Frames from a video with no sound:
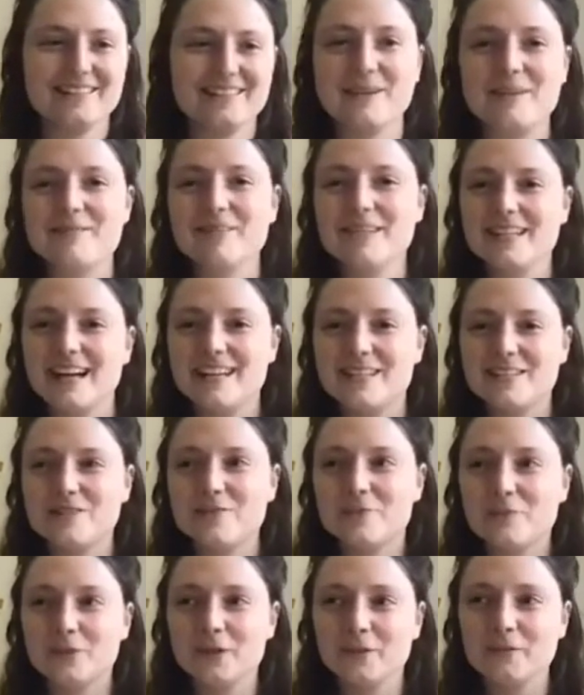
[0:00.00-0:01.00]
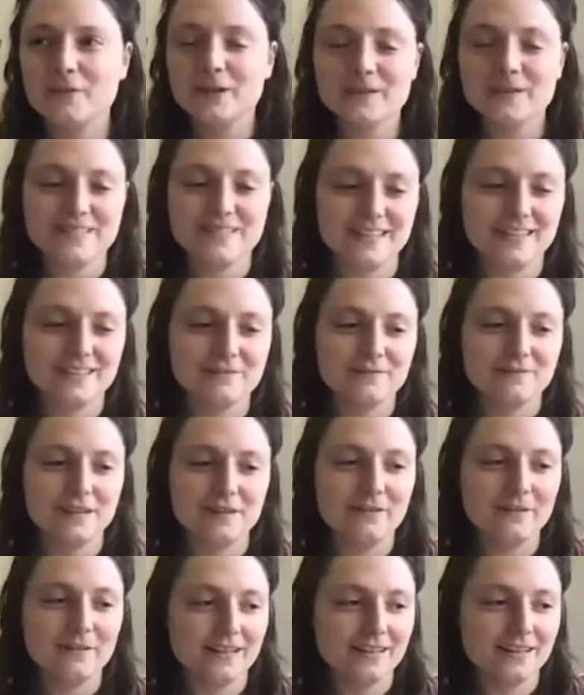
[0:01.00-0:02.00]
maybe it has three words and a
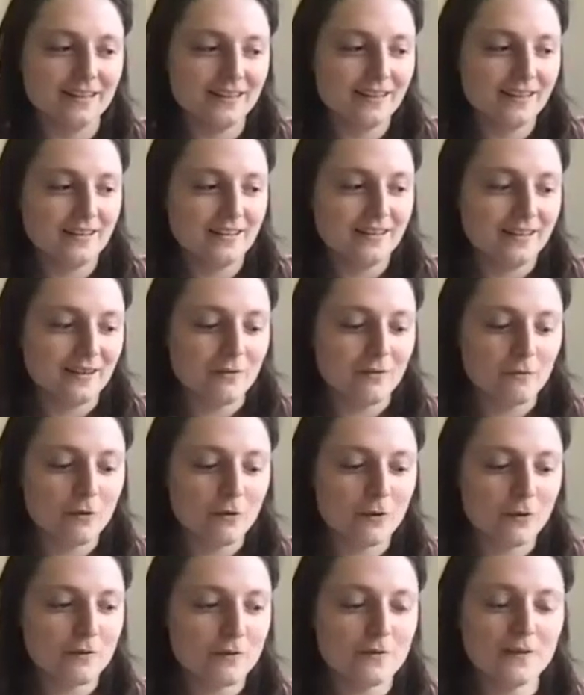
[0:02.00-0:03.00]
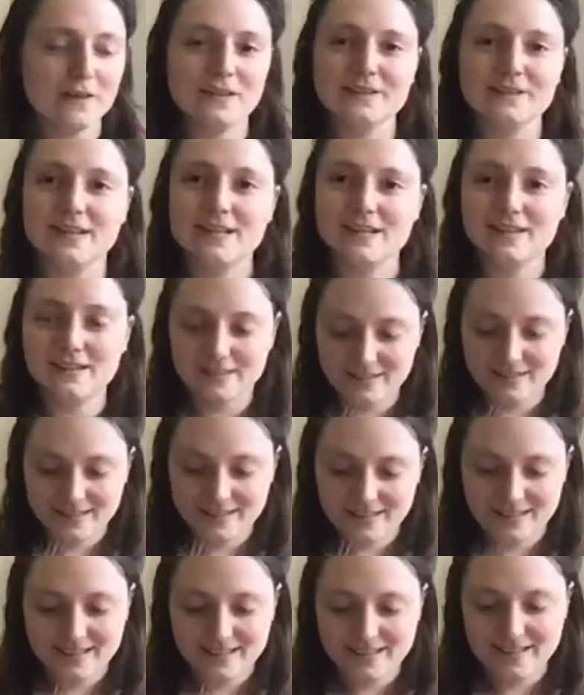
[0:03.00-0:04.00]
very raw thing that
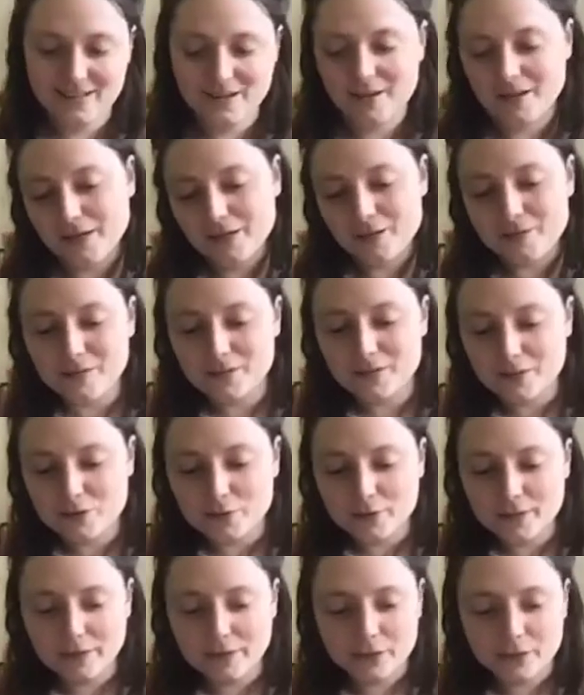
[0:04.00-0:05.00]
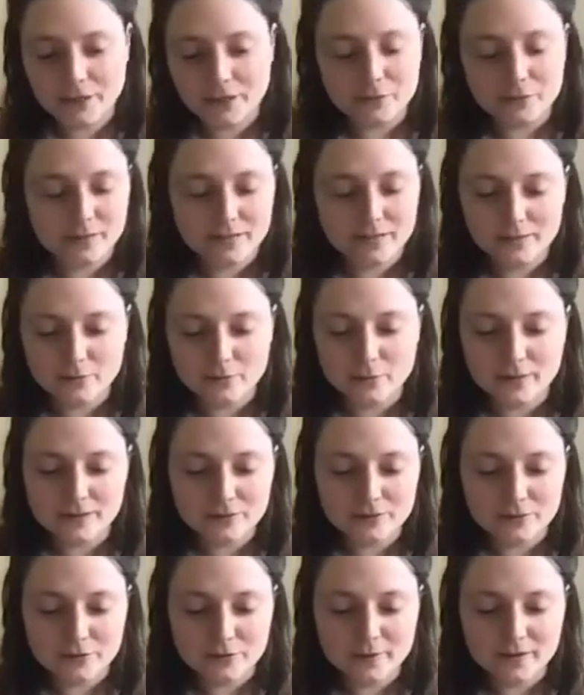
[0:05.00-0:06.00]
uh, it could be a tree or it could be a wind
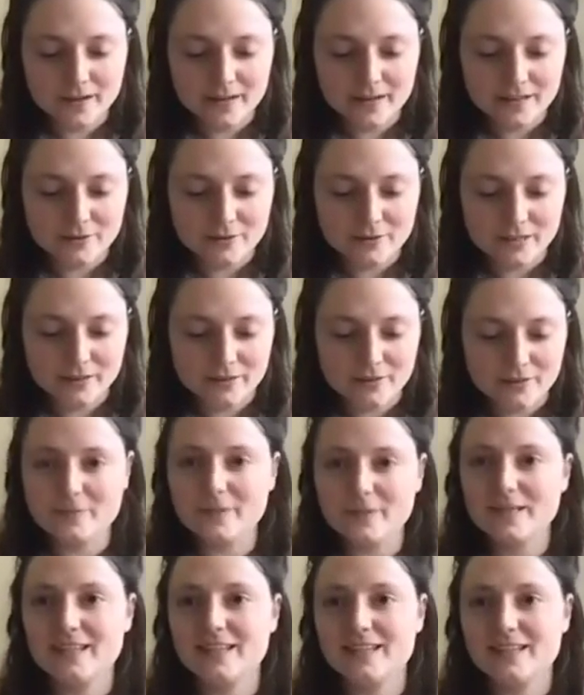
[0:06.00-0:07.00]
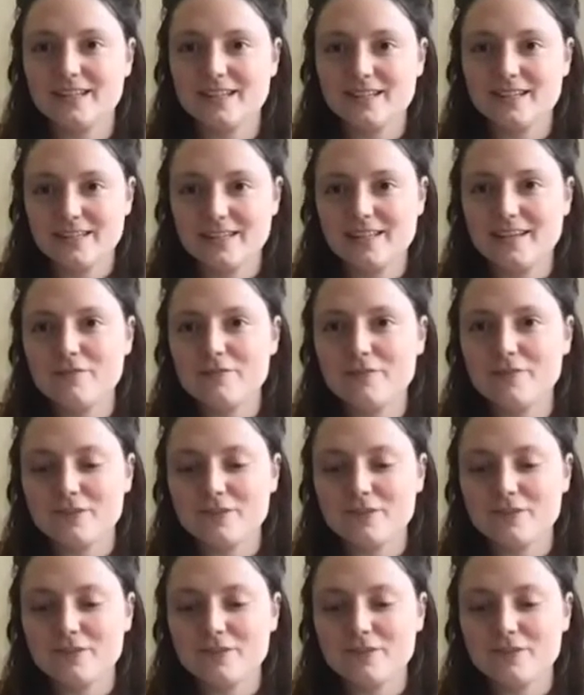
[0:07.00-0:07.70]
turbine or it could be the Eiffel